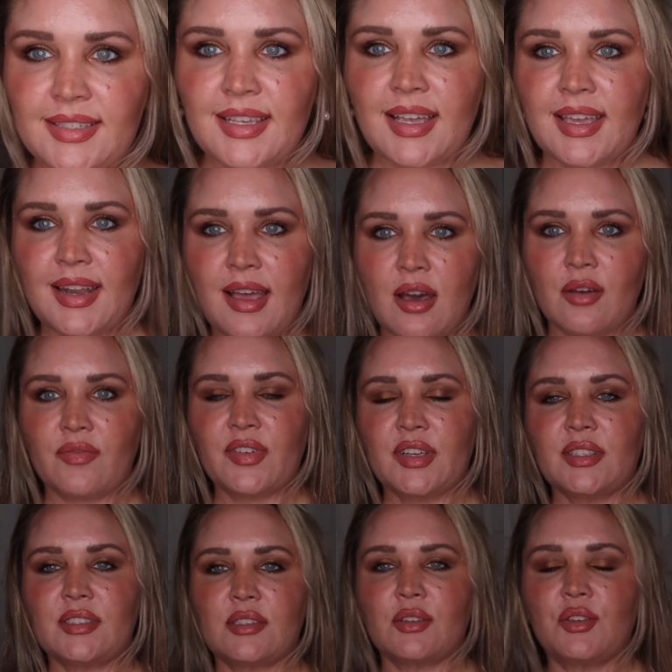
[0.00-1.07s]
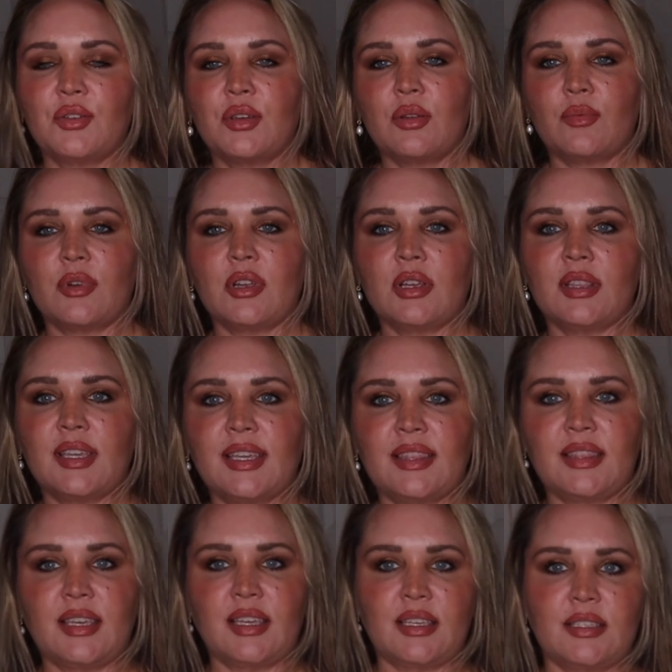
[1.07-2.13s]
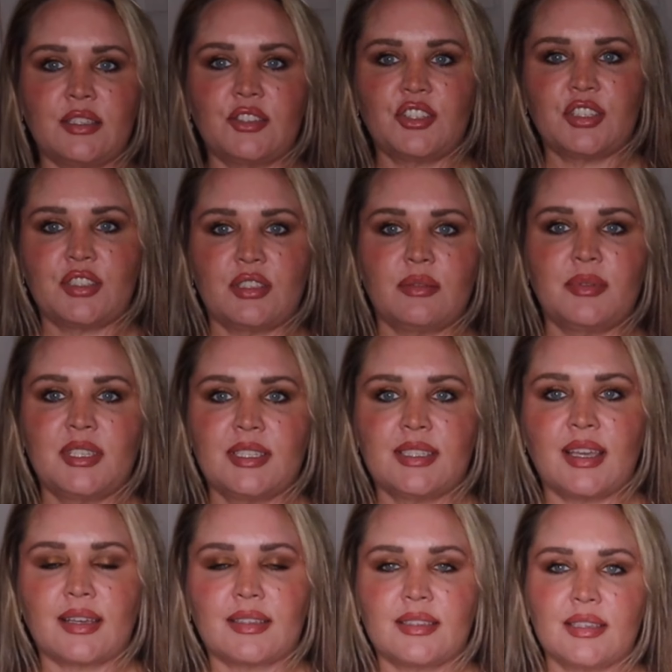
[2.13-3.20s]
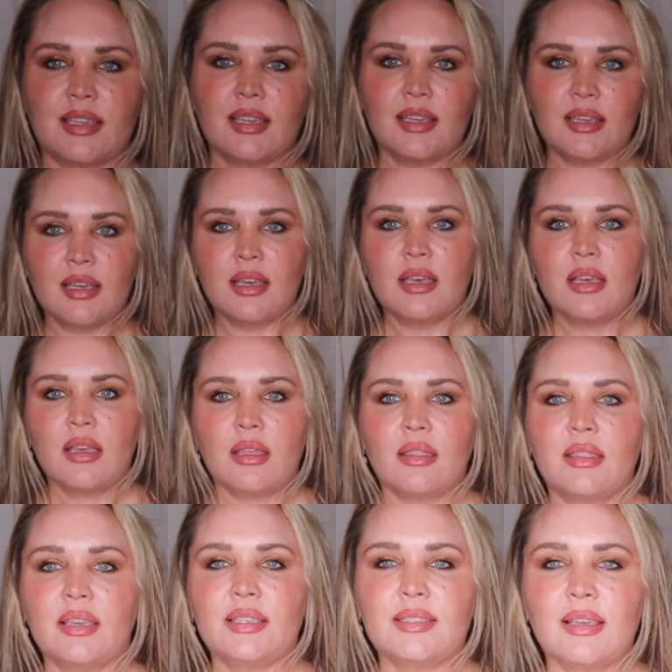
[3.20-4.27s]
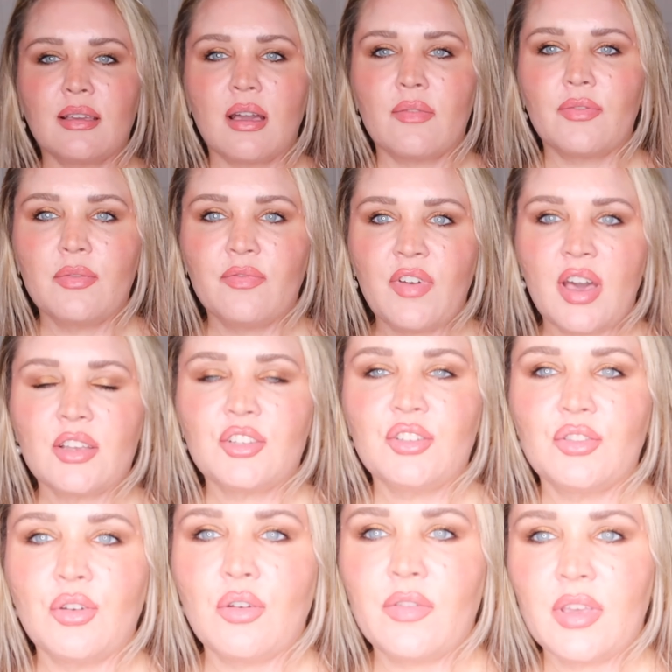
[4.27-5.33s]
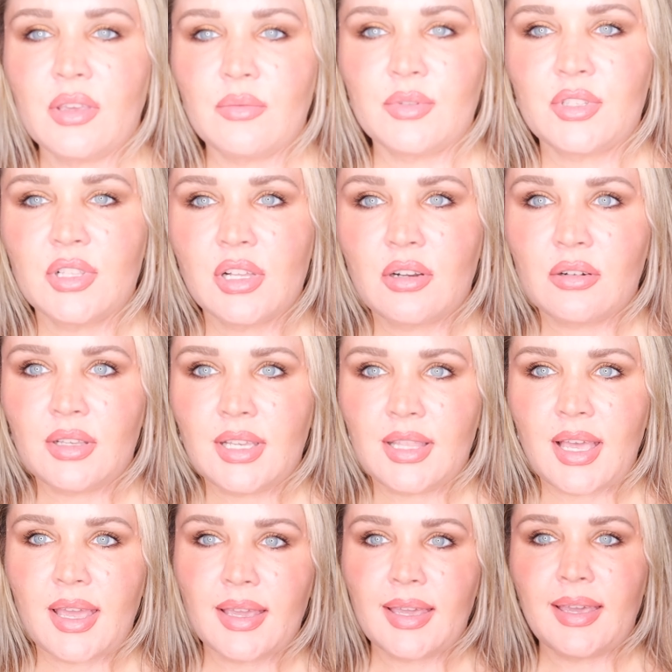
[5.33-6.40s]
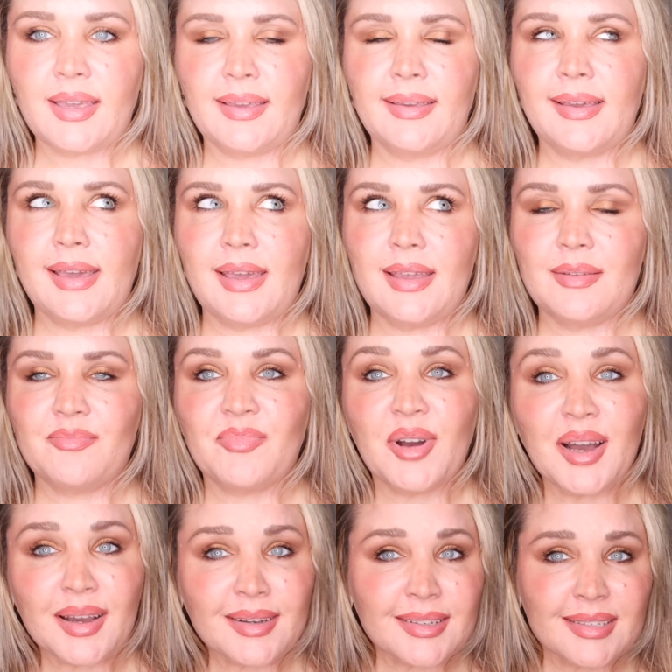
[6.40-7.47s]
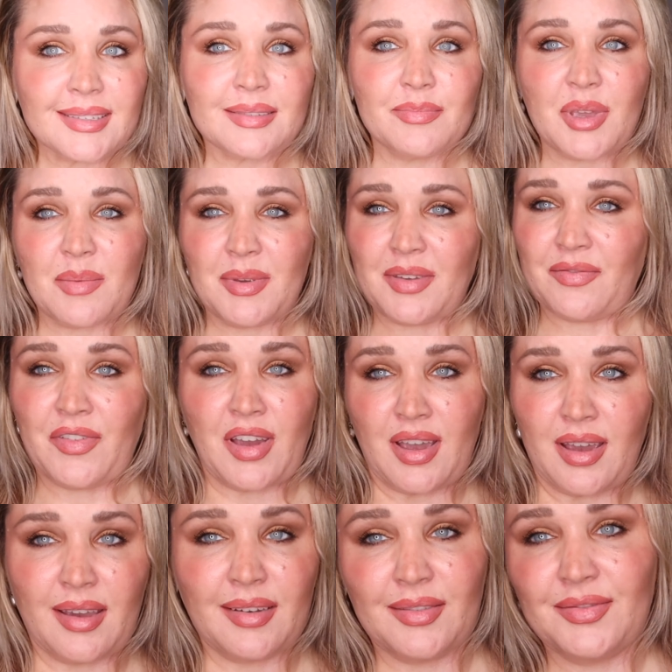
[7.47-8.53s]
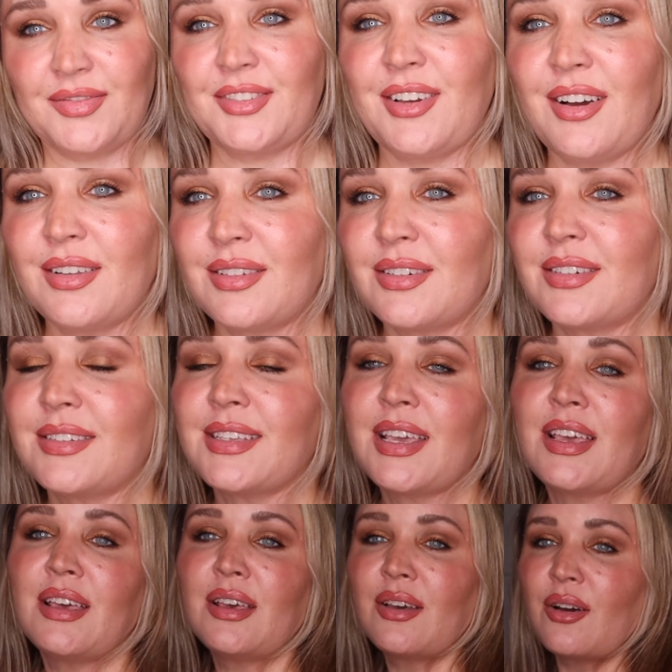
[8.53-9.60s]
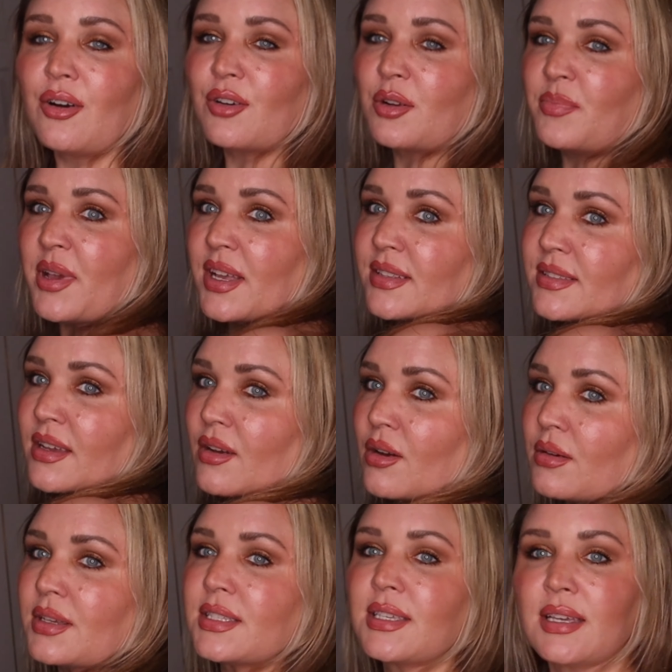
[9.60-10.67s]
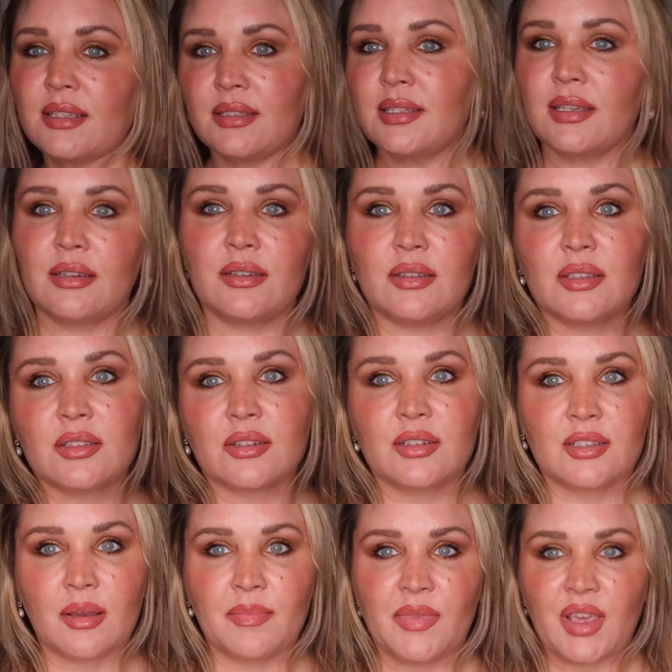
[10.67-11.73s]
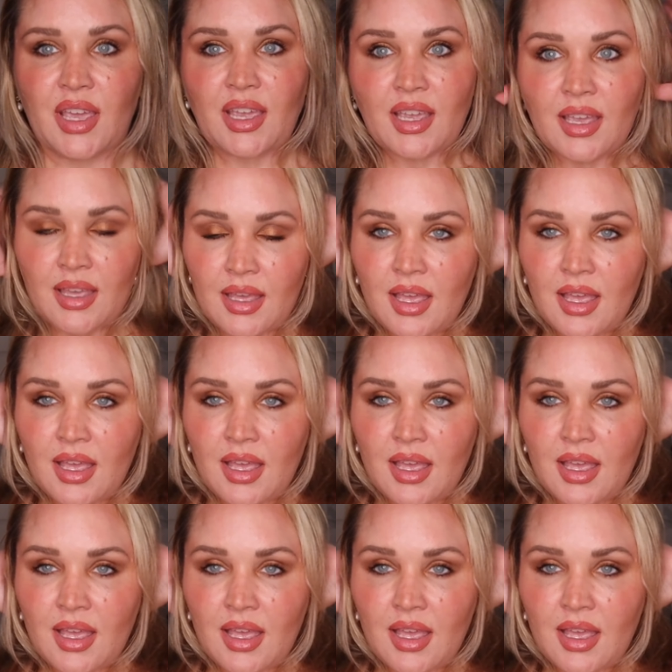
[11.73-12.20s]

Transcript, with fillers: second outfit. So you can wear it like this just to be sexy. This I got from Fashion Nova. It was literally like eight bucks, maybe five dollars. All depends. I always get deals or something.